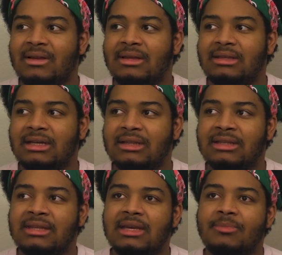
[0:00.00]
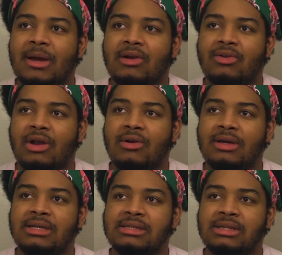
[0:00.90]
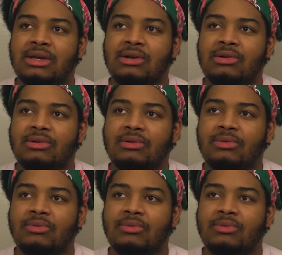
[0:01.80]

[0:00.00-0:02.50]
The thing about Crow is, what